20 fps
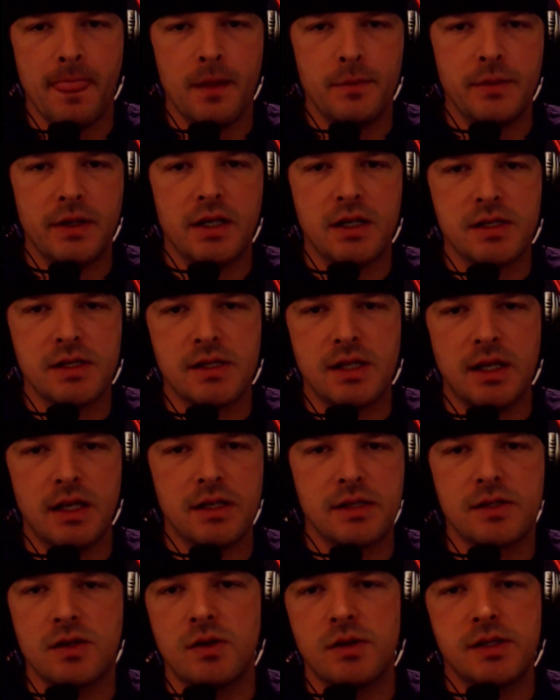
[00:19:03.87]
because then
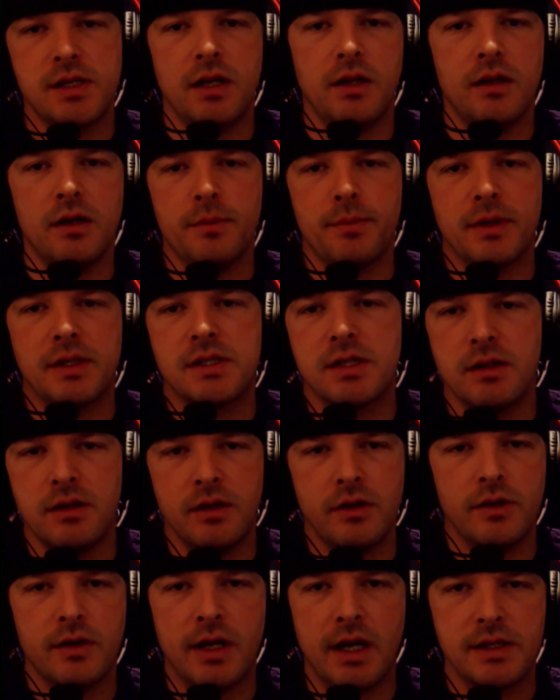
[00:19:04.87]
it starts eating up a ton of
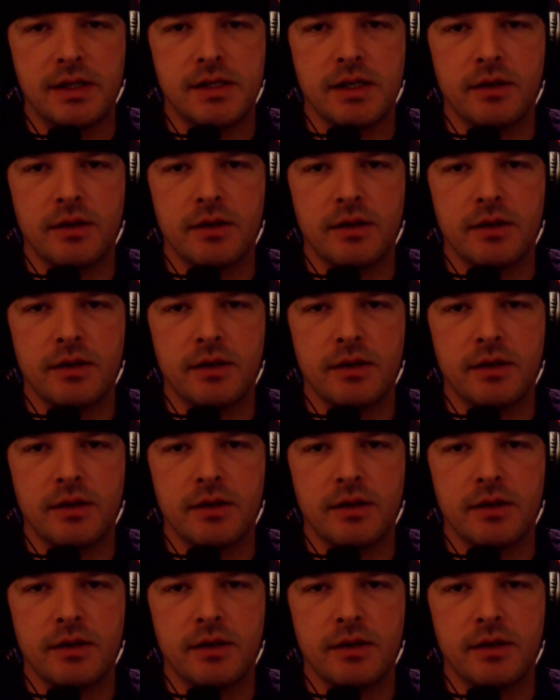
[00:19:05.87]
your Knight's